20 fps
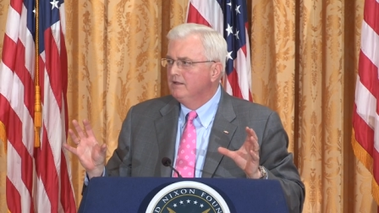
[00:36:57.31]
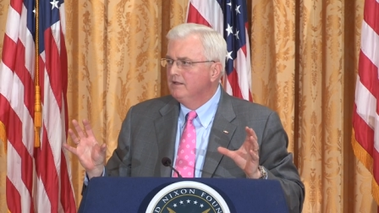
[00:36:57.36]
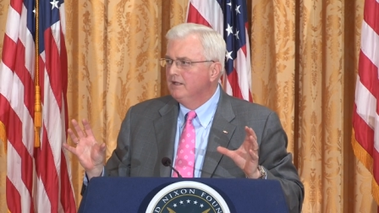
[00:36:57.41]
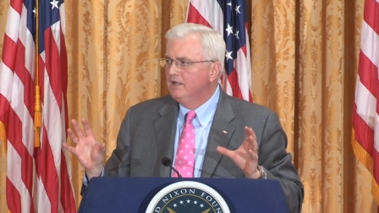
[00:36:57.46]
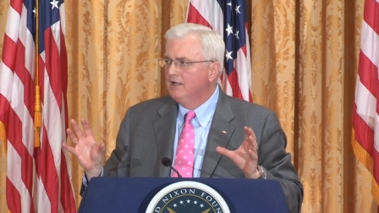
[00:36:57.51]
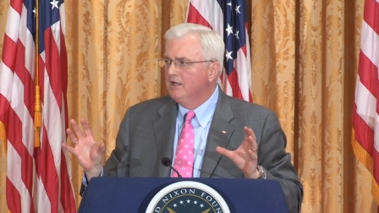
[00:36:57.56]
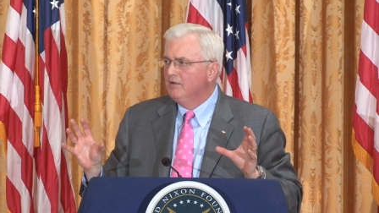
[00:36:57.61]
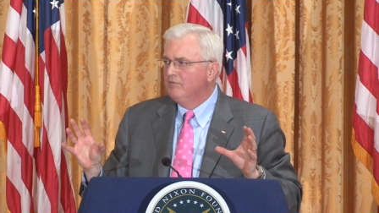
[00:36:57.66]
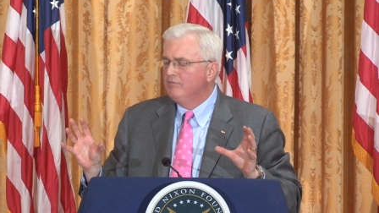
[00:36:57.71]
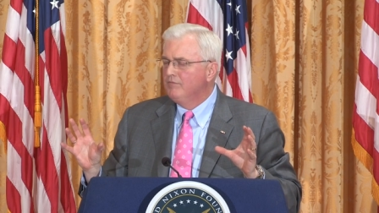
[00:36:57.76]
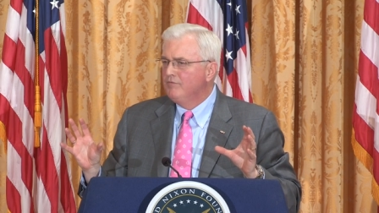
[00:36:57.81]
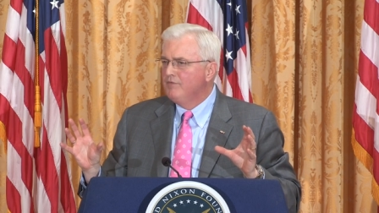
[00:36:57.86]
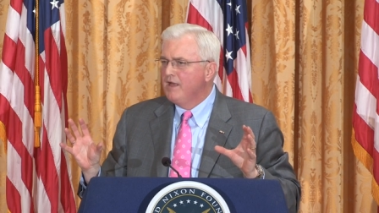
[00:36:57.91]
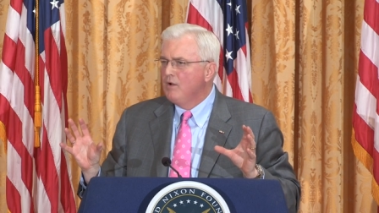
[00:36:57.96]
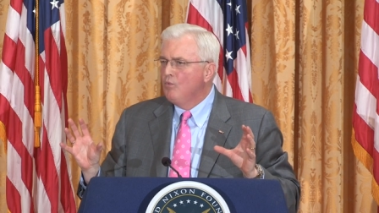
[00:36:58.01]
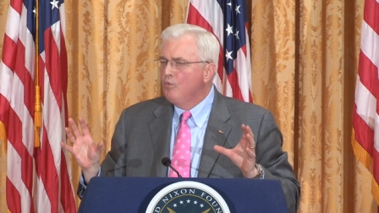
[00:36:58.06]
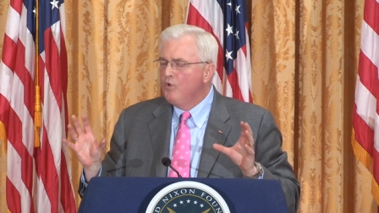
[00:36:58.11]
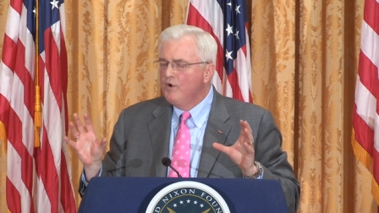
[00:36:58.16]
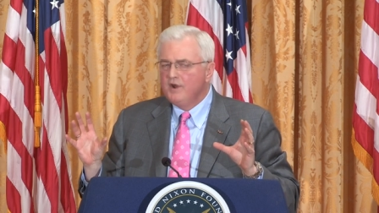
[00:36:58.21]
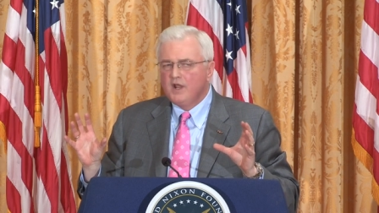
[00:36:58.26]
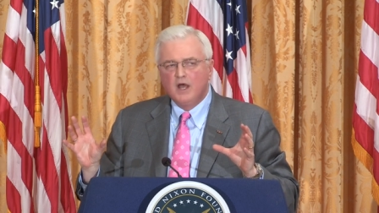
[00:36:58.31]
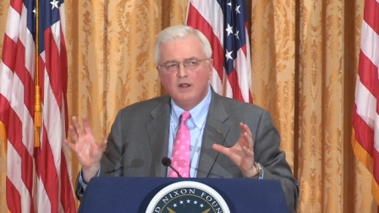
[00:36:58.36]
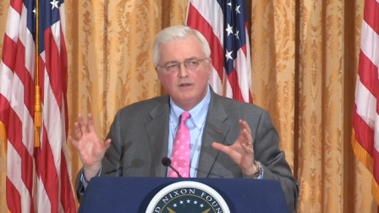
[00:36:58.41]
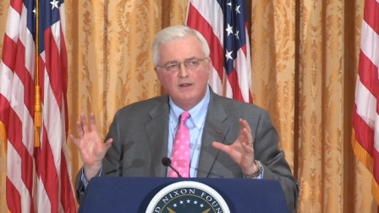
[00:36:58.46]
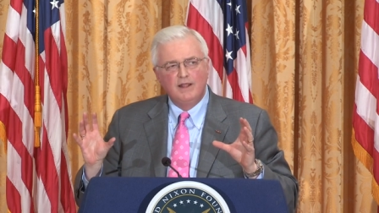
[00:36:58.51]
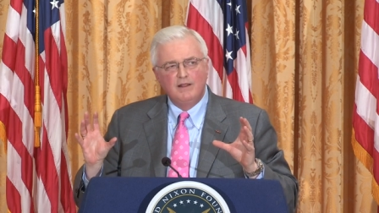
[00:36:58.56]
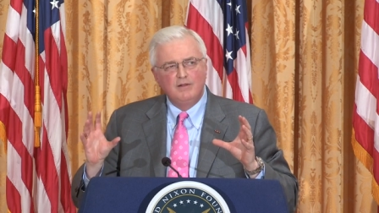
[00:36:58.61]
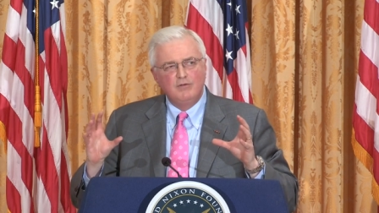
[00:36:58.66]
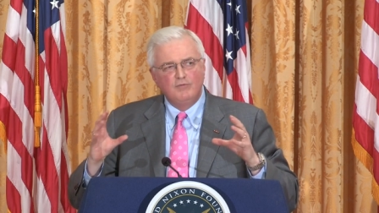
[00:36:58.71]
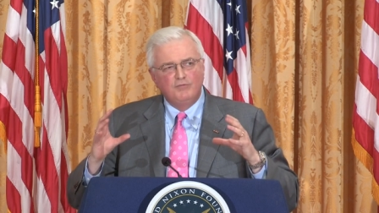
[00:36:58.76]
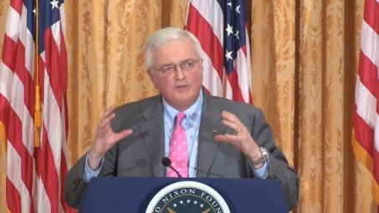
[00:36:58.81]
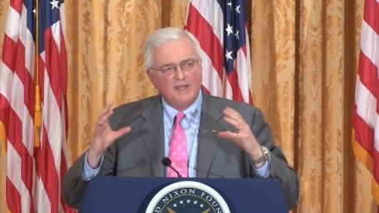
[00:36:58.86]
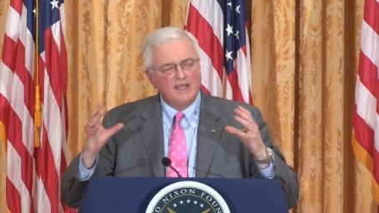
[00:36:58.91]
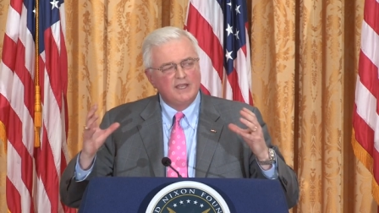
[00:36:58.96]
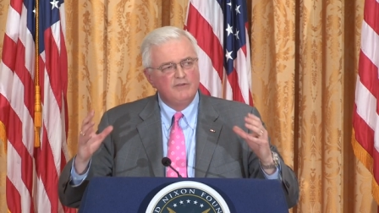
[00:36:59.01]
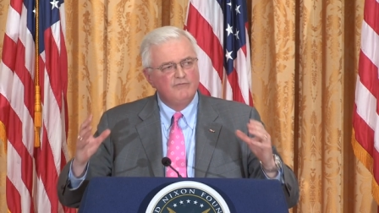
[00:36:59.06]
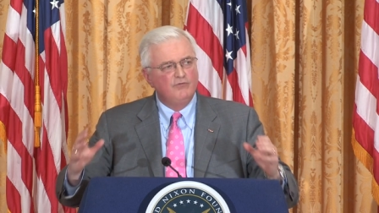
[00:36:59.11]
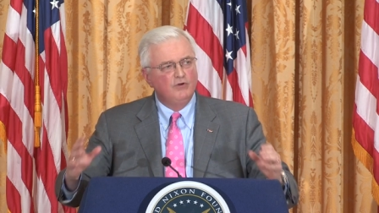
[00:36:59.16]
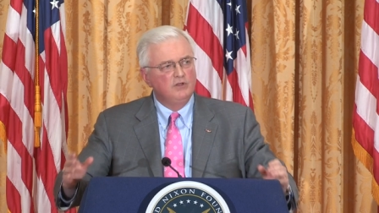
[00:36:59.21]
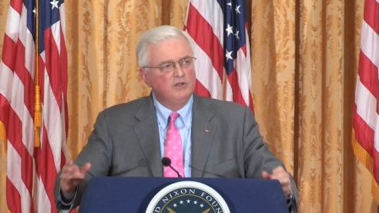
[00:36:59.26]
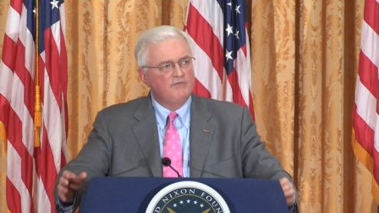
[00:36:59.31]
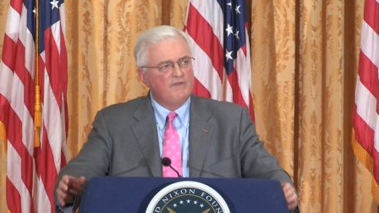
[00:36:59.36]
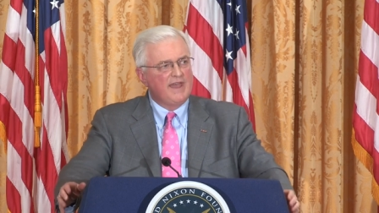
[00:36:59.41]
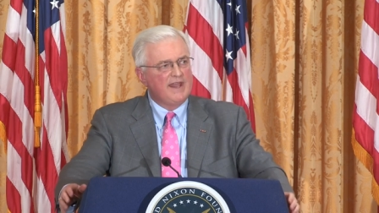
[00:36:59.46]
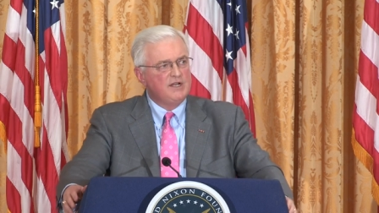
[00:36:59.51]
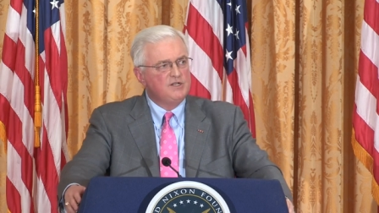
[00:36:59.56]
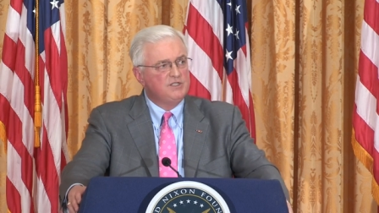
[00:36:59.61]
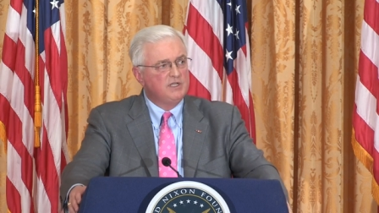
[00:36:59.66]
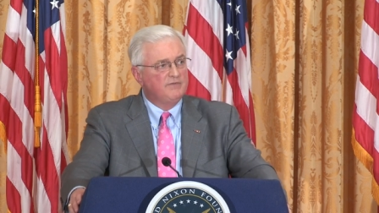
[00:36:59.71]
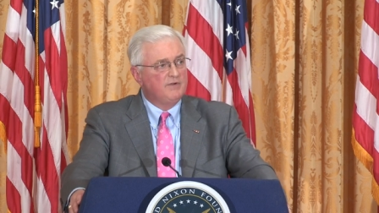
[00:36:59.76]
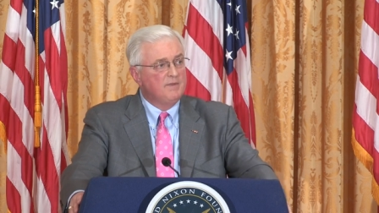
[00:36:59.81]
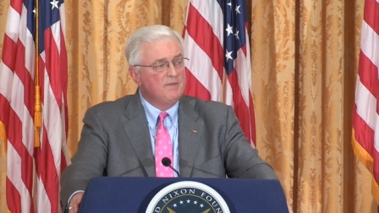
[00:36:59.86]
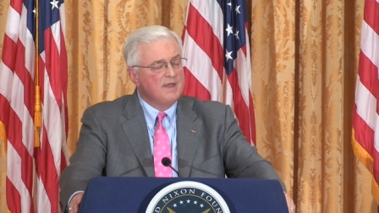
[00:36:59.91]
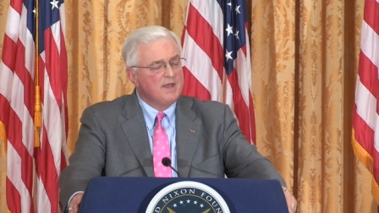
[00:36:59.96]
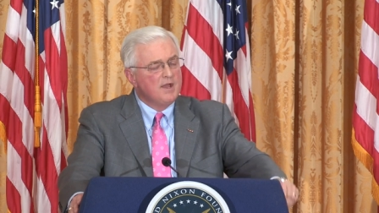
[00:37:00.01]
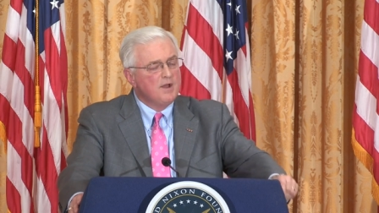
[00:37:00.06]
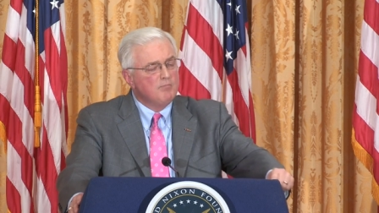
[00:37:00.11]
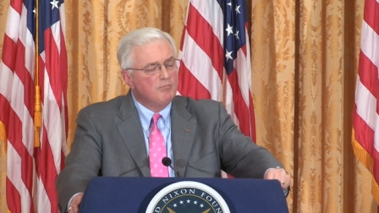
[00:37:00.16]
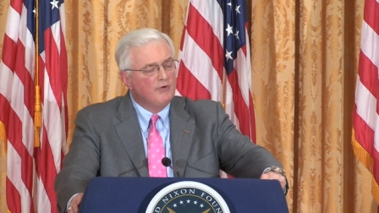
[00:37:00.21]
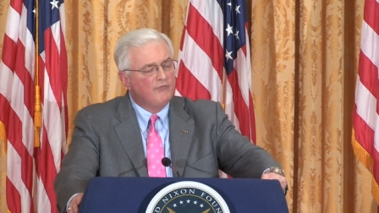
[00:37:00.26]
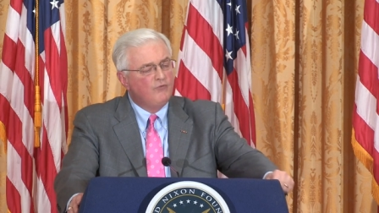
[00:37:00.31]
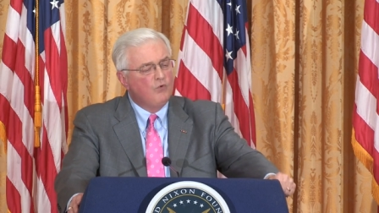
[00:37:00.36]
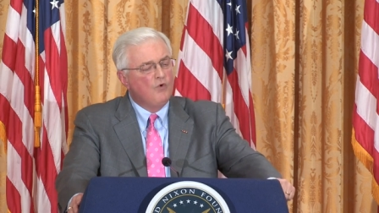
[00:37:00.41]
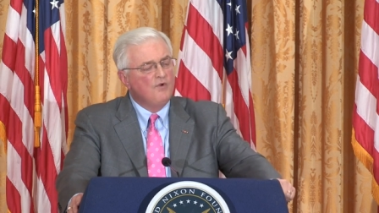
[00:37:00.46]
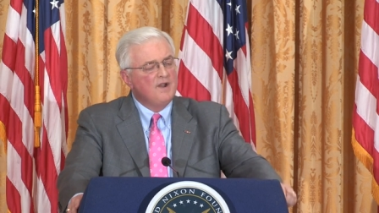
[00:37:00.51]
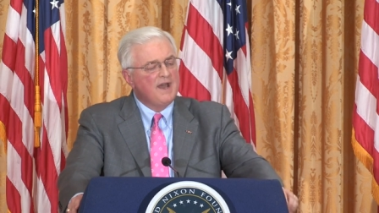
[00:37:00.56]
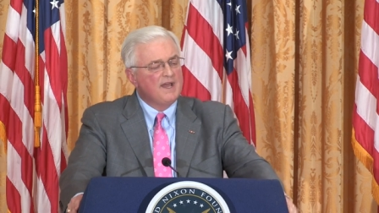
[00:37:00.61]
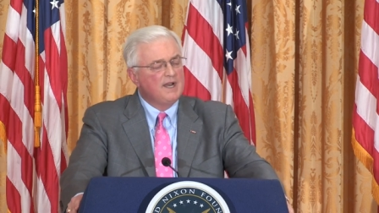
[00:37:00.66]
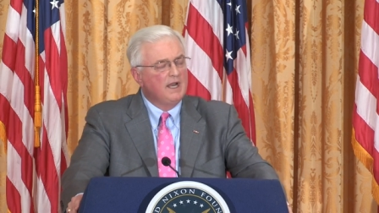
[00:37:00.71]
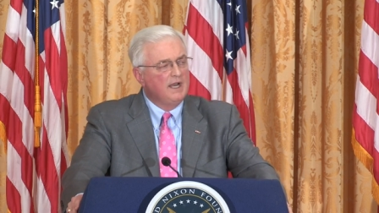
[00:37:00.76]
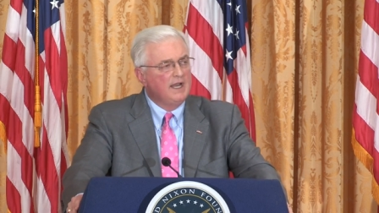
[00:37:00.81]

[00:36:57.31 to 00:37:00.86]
uh, that we're not taking full advantage of it. Before 9